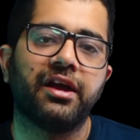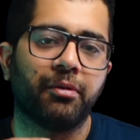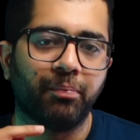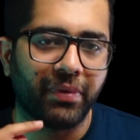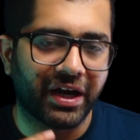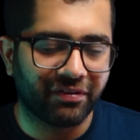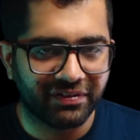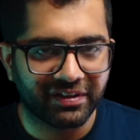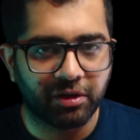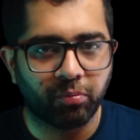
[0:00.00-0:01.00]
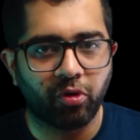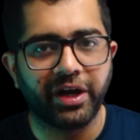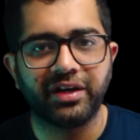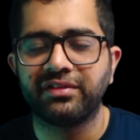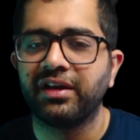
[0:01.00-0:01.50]
metaphysical
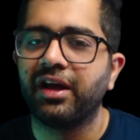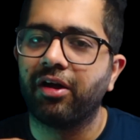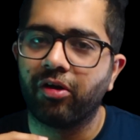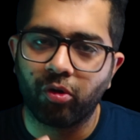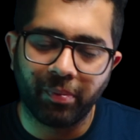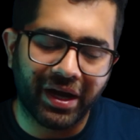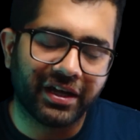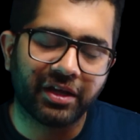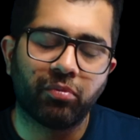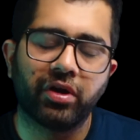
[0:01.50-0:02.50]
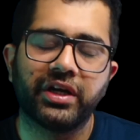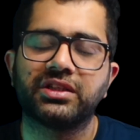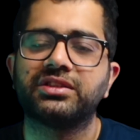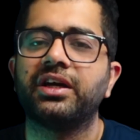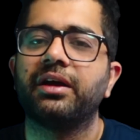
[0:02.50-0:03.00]
poets, romantic
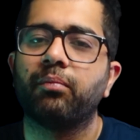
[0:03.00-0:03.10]
poets,